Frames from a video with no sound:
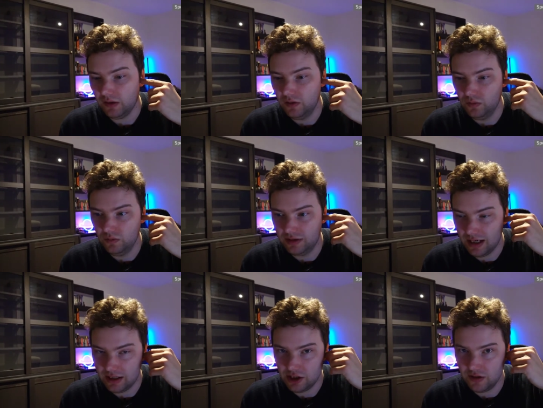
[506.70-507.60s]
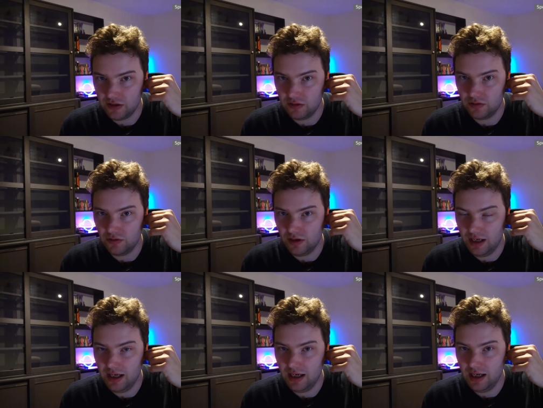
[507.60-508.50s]
you touch the control
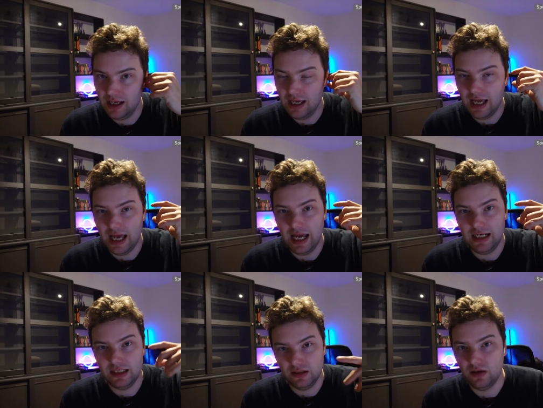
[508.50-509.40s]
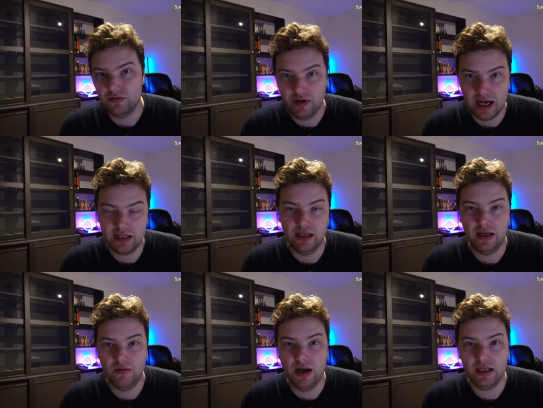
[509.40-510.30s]
here and it's not reacting
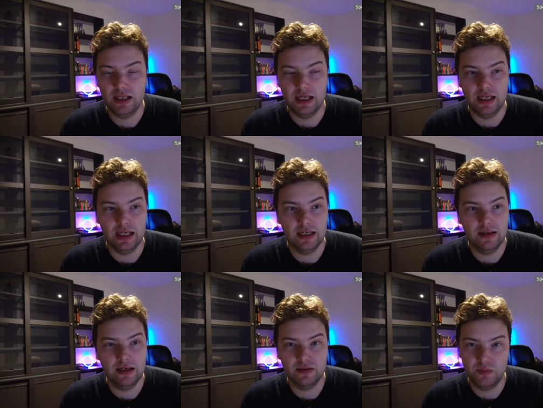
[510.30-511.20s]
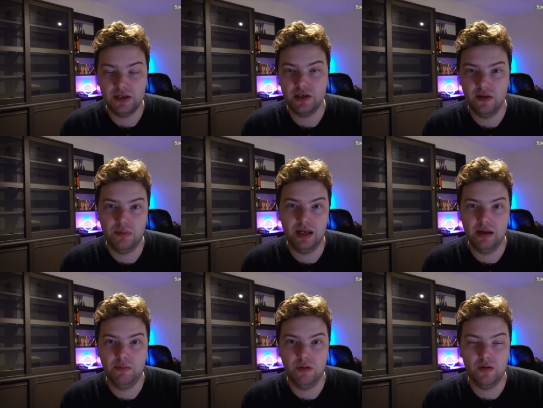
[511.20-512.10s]
directly, especially the play
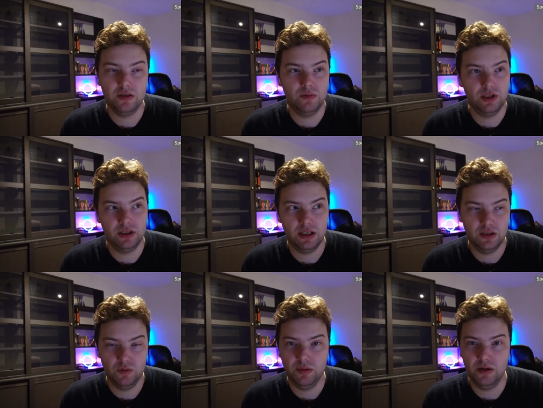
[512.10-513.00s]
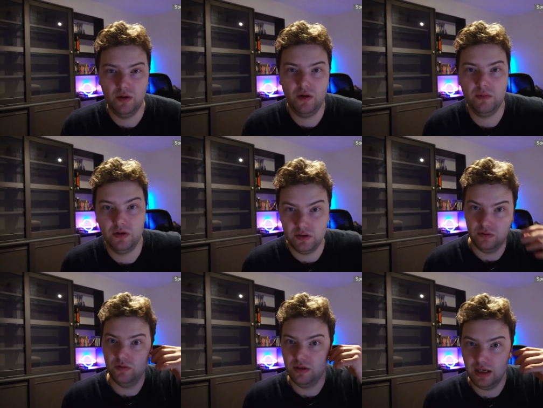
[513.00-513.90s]
and pause, which is like super annoying, because you
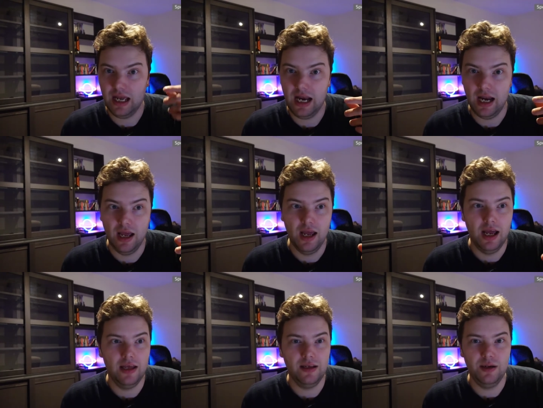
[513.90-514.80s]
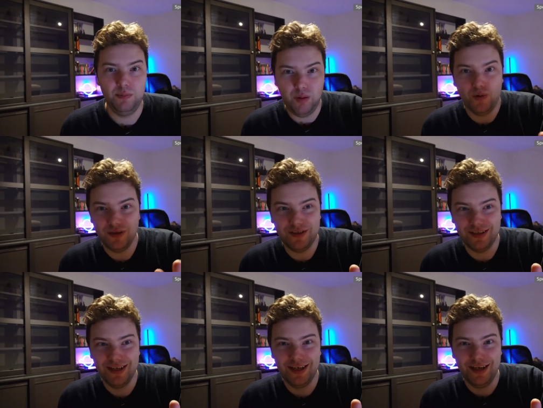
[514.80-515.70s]
do it again and then it
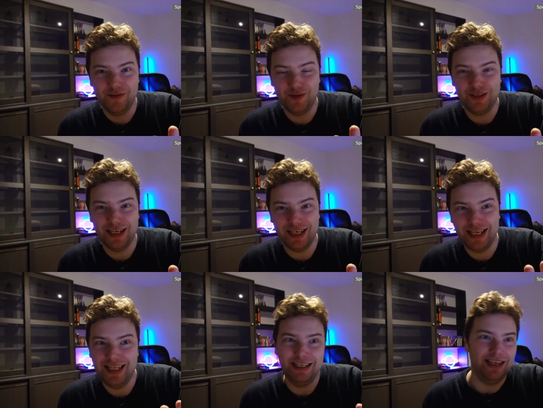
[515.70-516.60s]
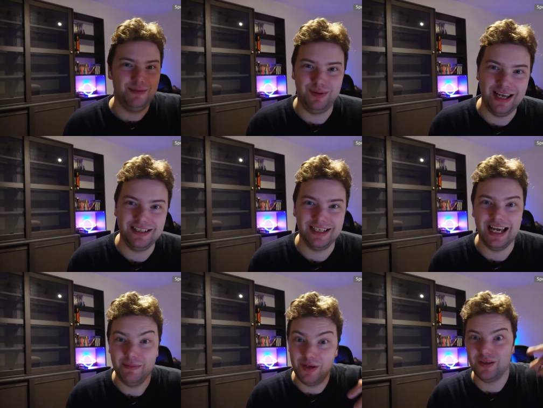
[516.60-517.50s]
pauses for a second and then it plays
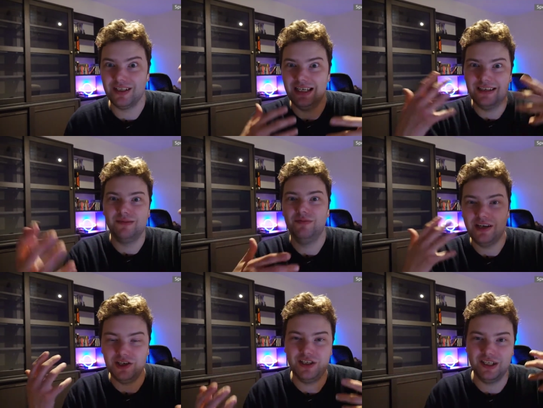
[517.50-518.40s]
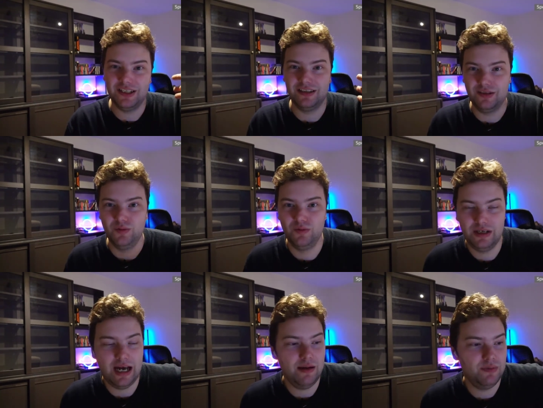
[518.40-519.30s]
again, because it registers two
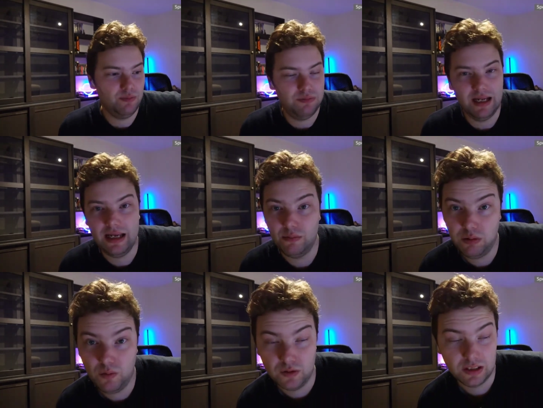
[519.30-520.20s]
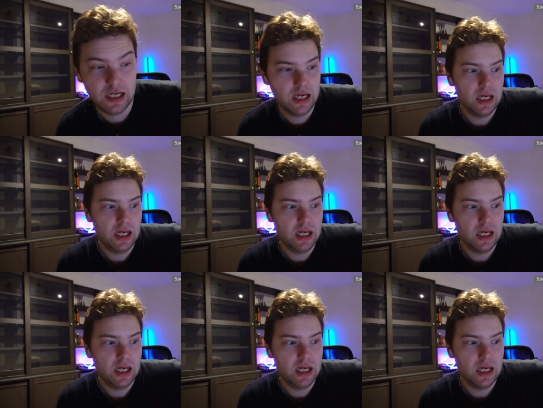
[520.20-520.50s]
times play and pause,